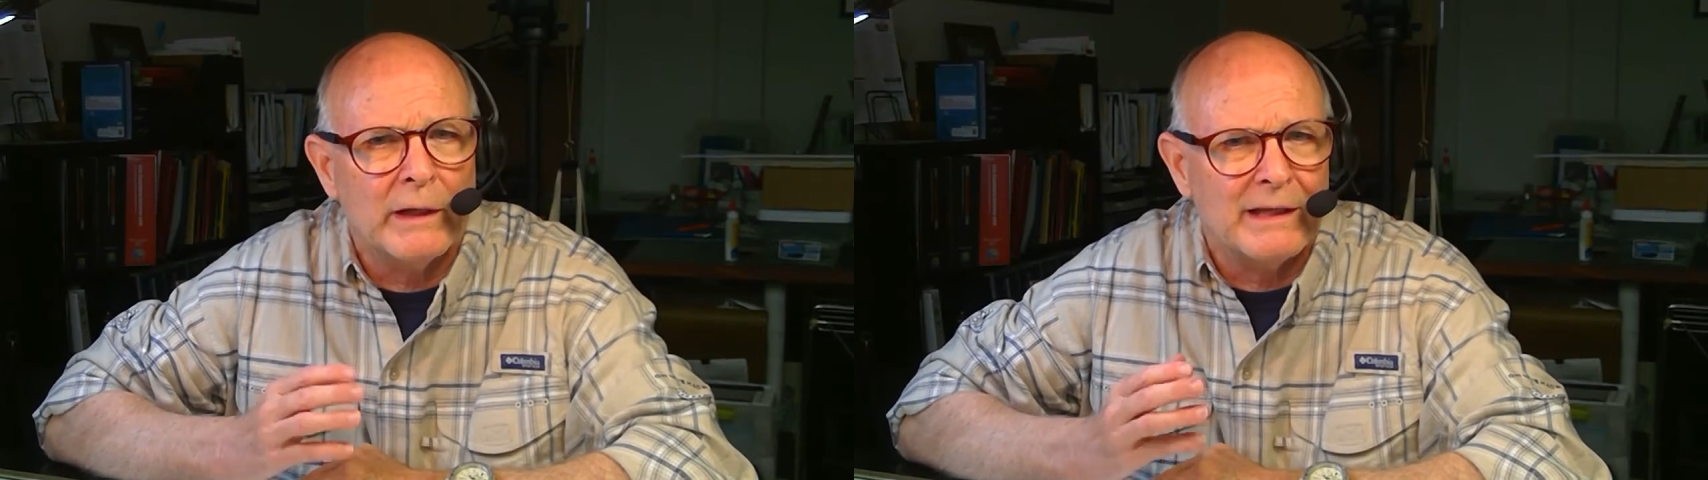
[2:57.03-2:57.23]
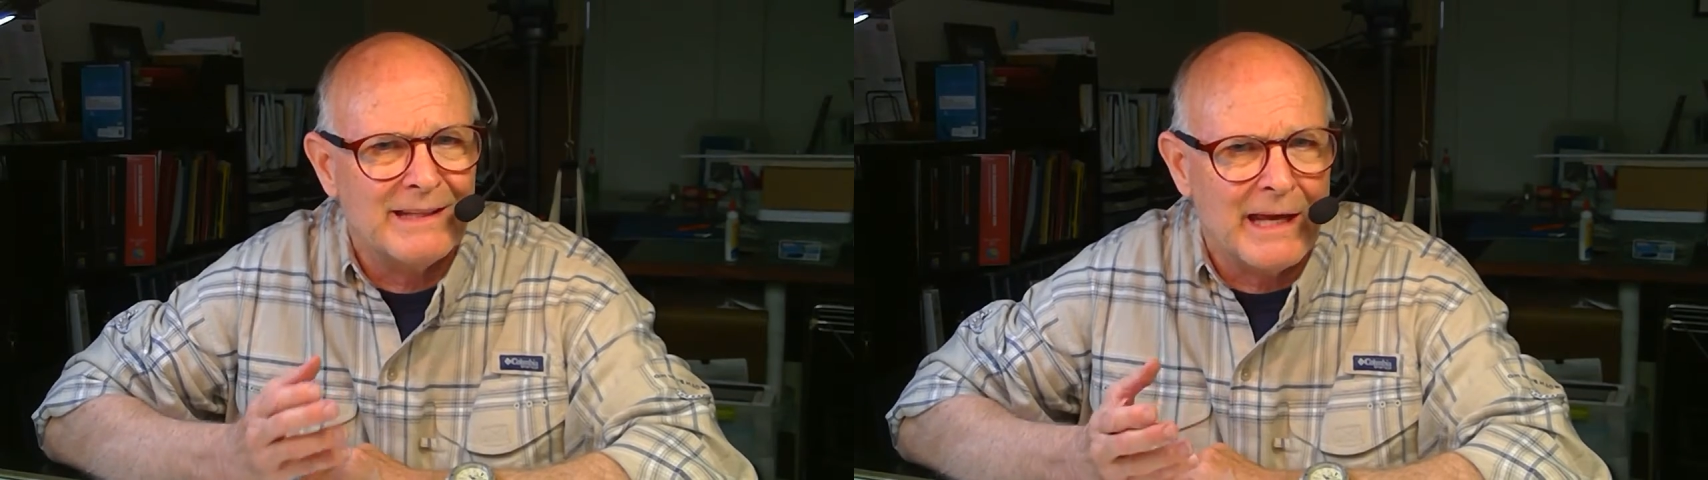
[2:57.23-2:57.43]

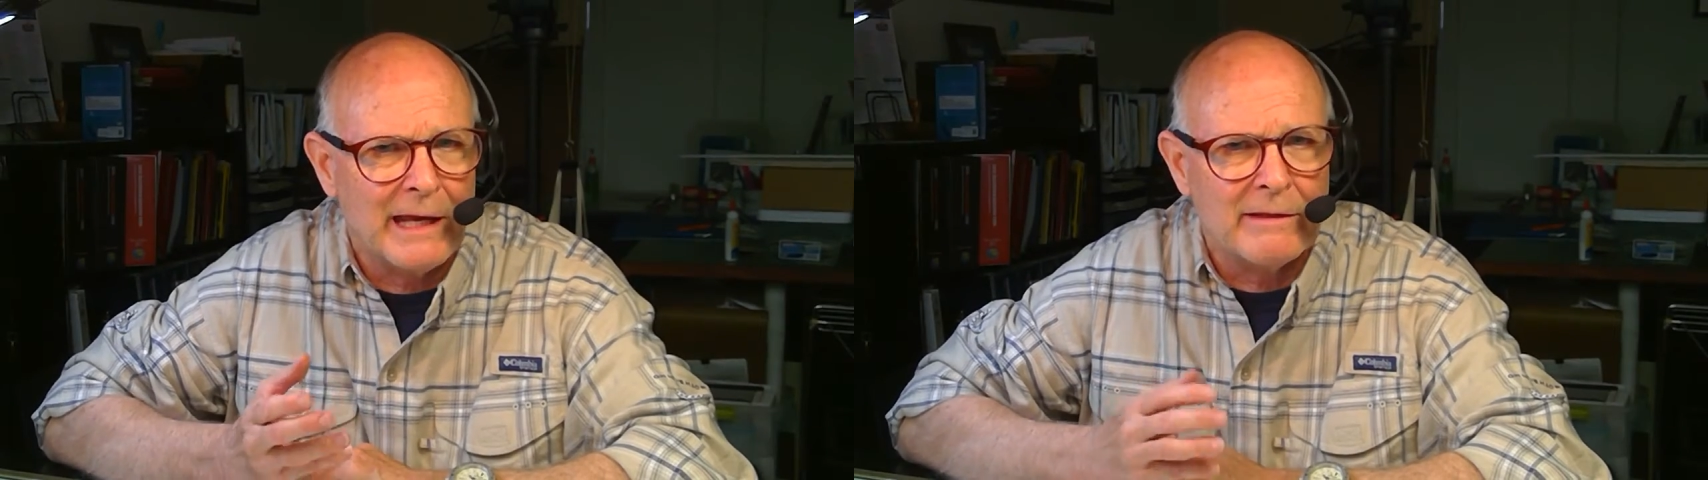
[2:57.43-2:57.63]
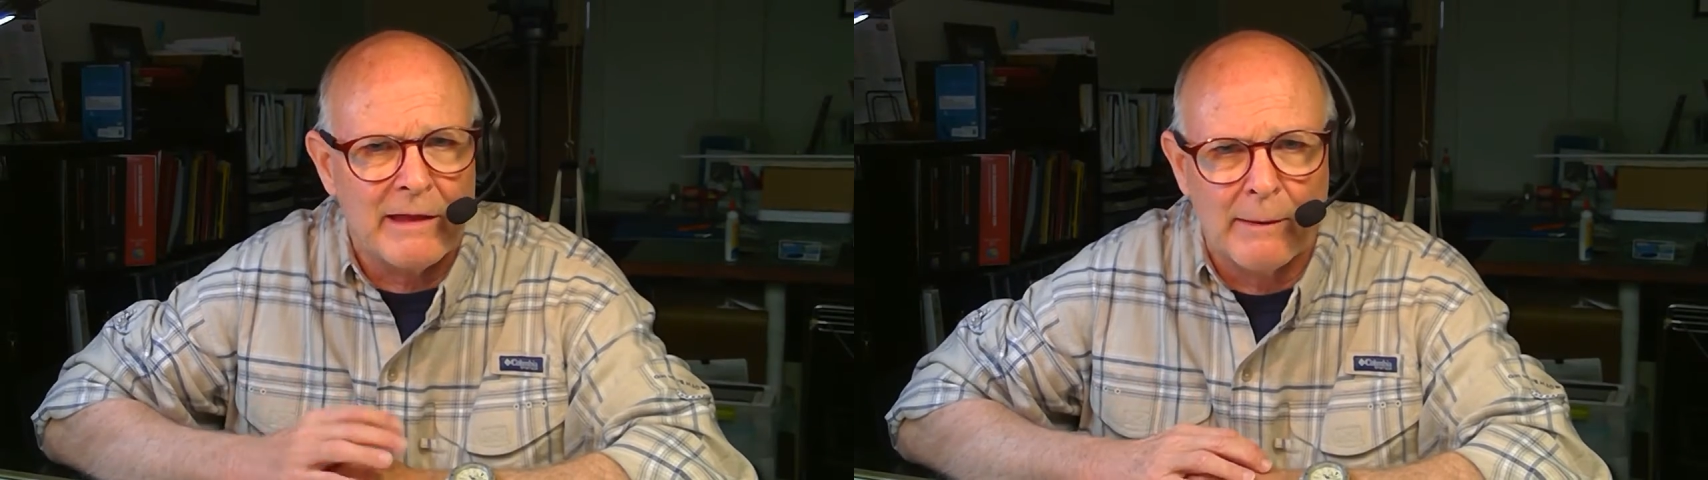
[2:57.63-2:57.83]
we can
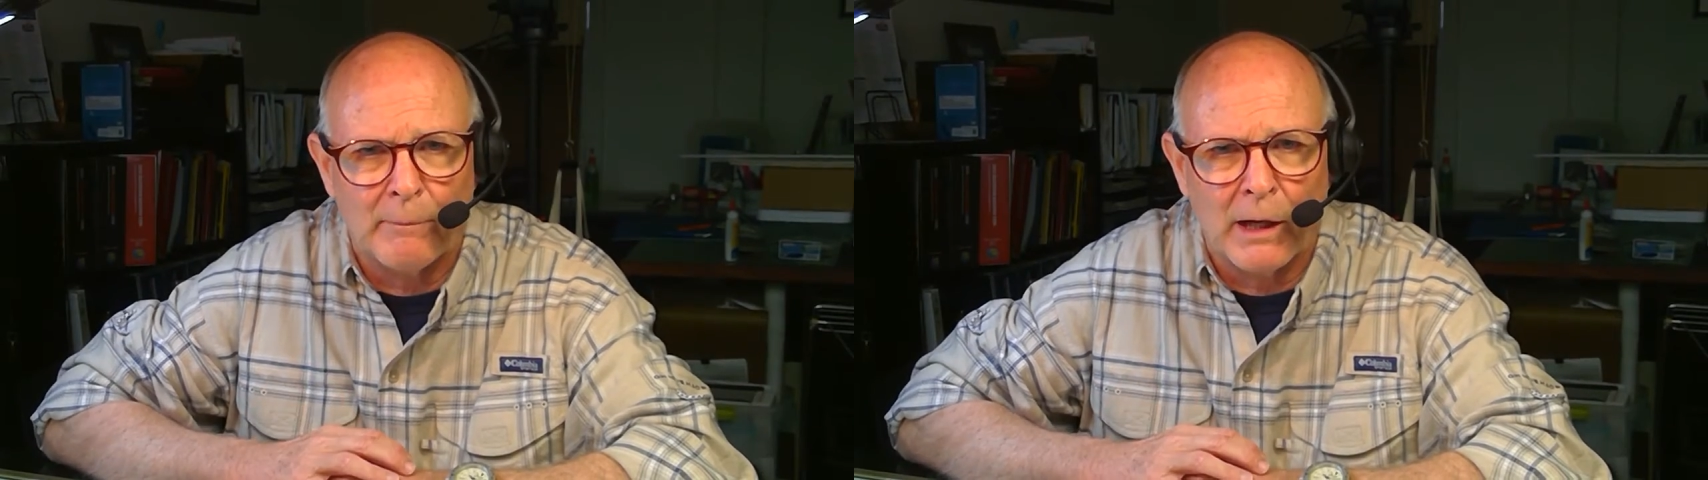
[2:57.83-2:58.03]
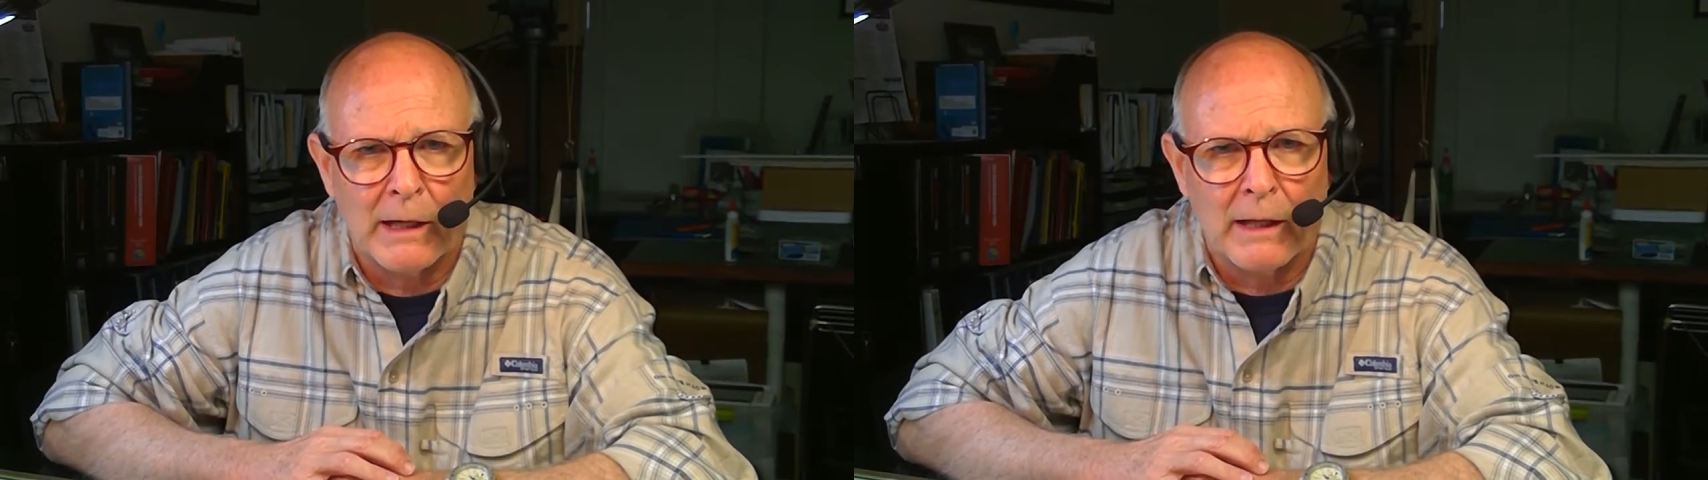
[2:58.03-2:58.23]
take that
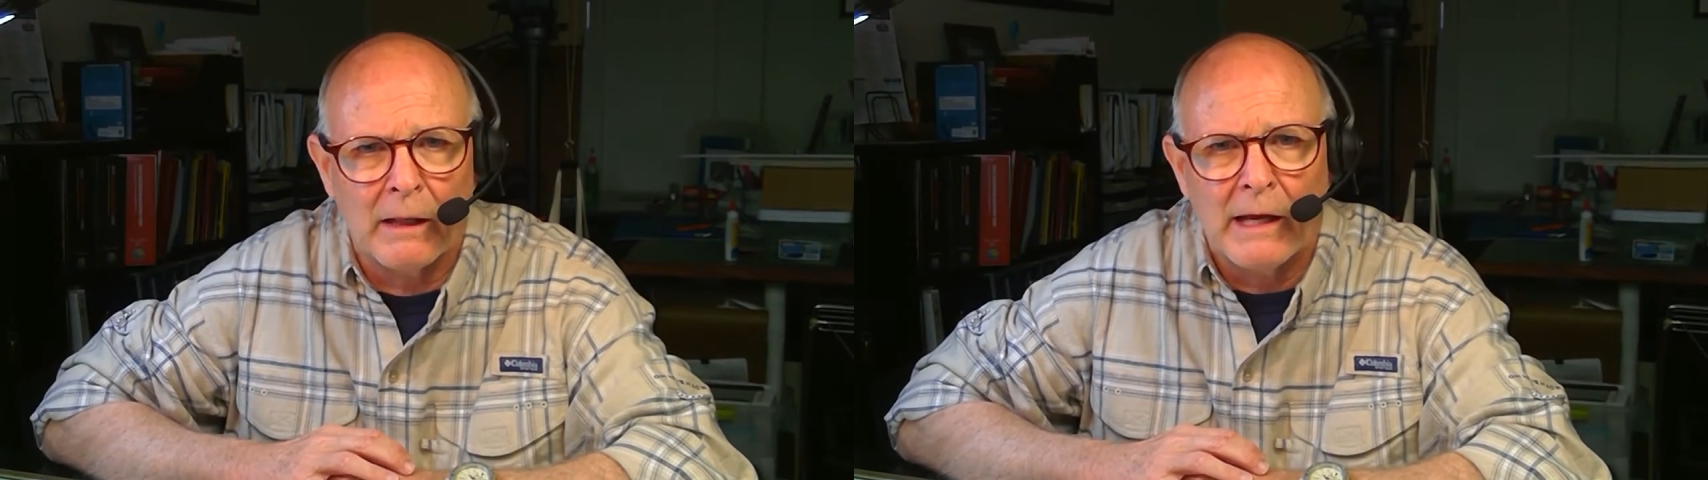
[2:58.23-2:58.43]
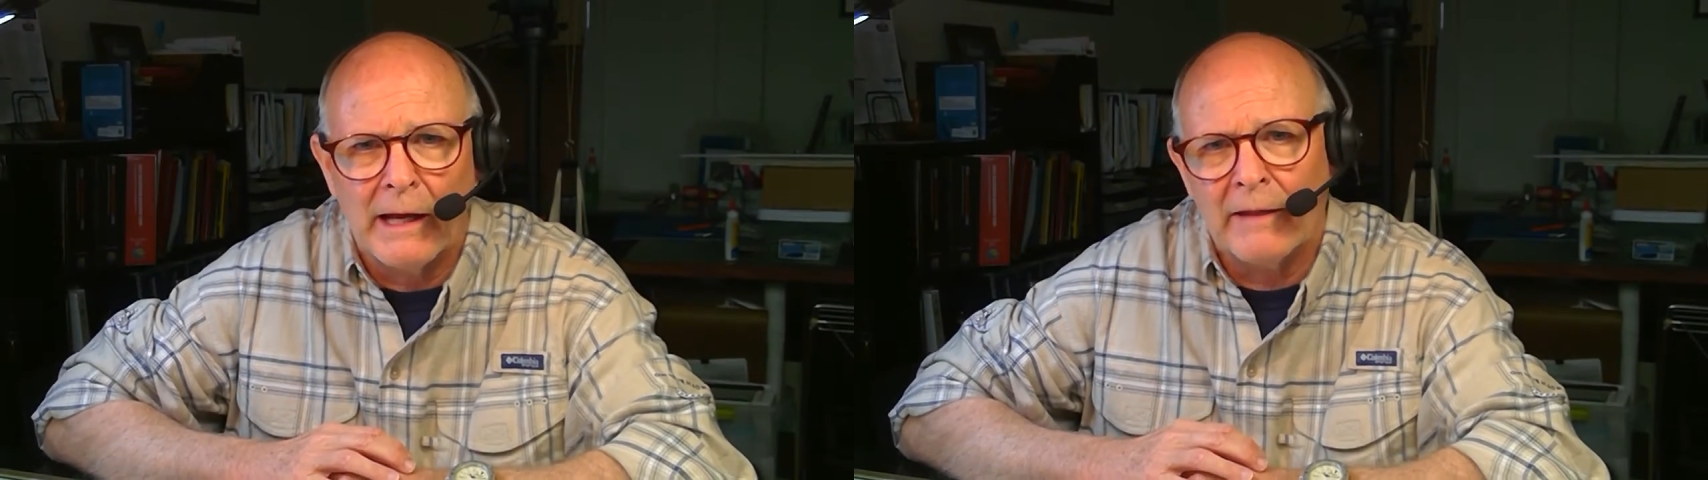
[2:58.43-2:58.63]

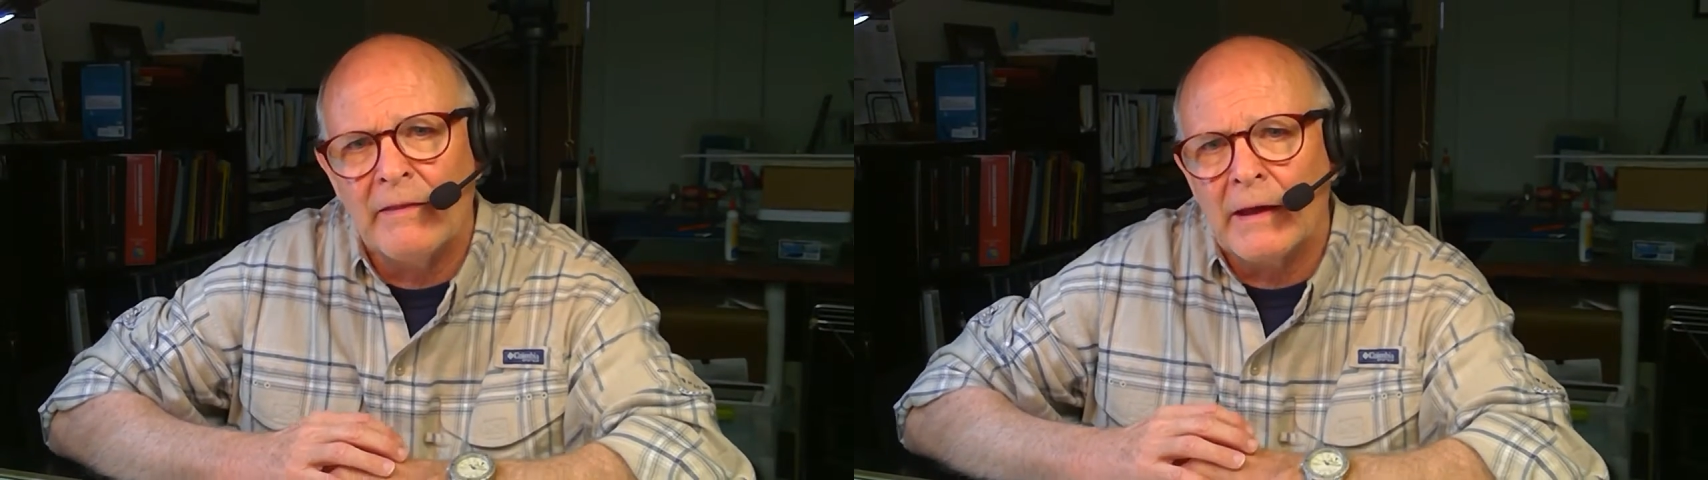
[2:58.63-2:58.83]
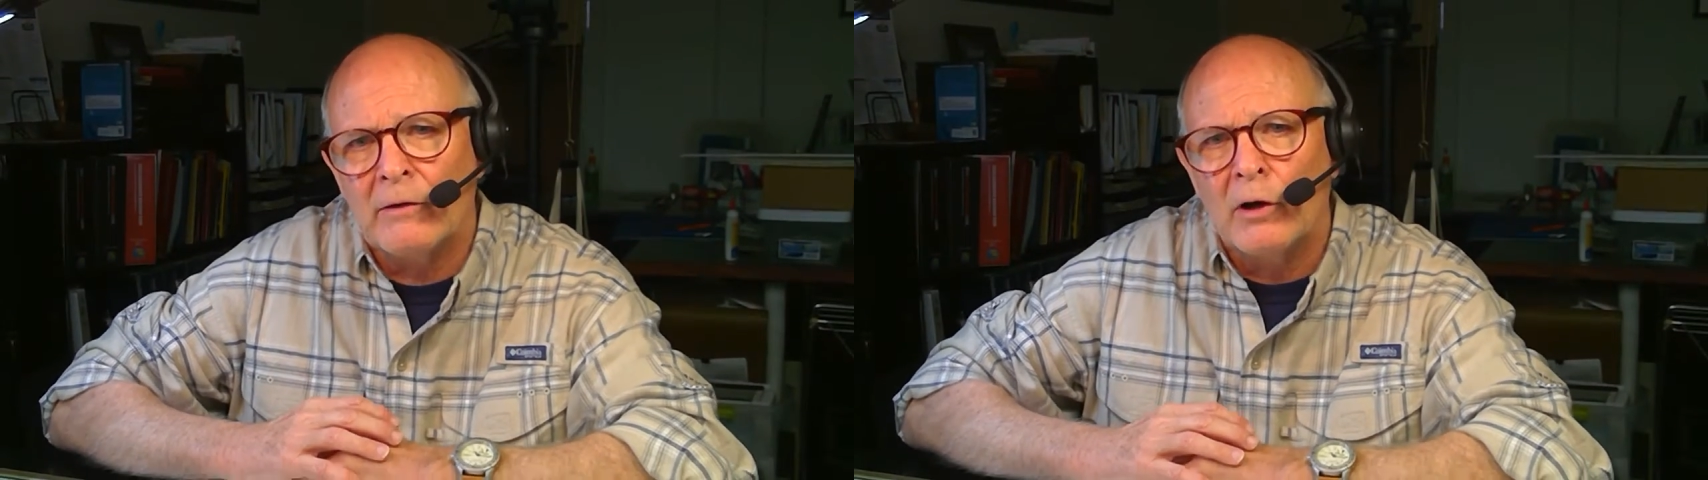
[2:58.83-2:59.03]
model
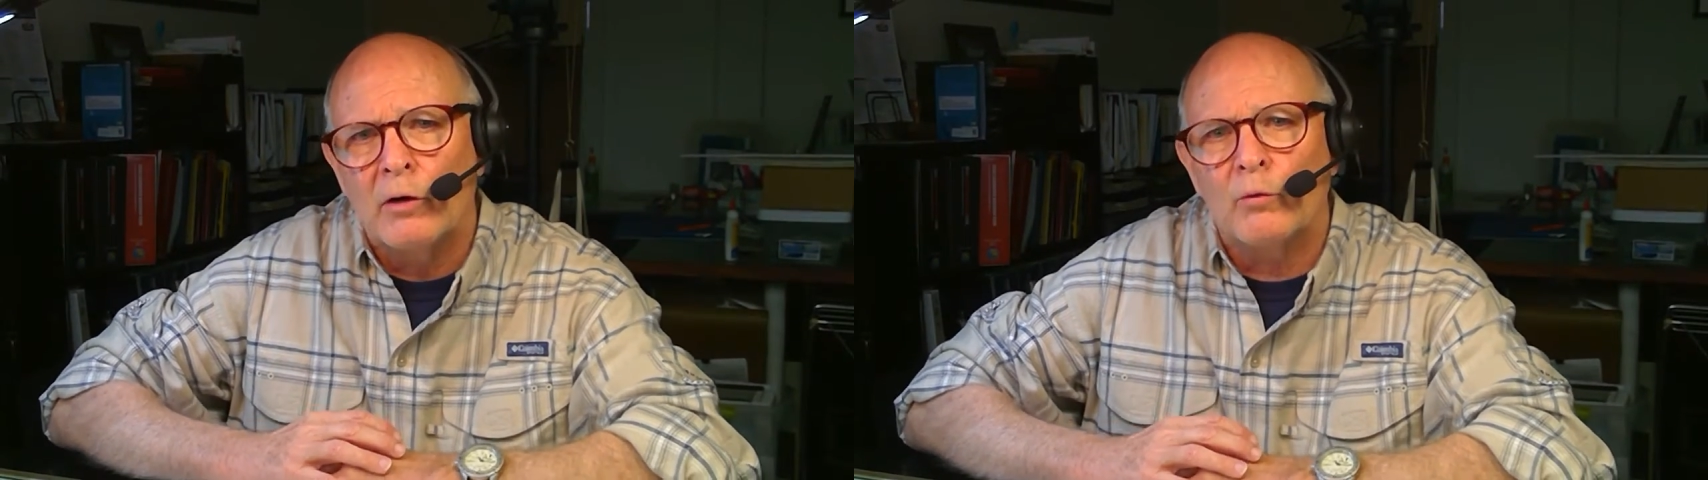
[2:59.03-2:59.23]
and then